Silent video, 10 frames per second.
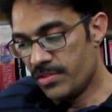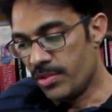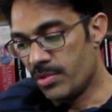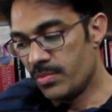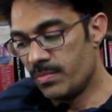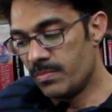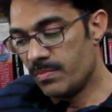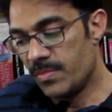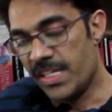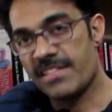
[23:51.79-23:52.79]
So
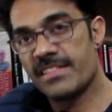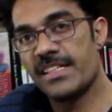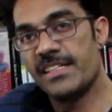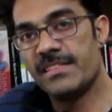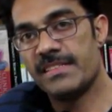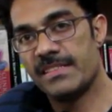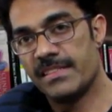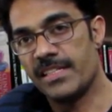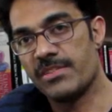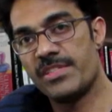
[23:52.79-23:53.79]
thanks again
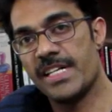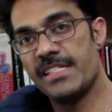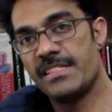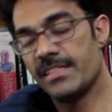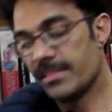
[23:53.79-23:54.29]
and good night.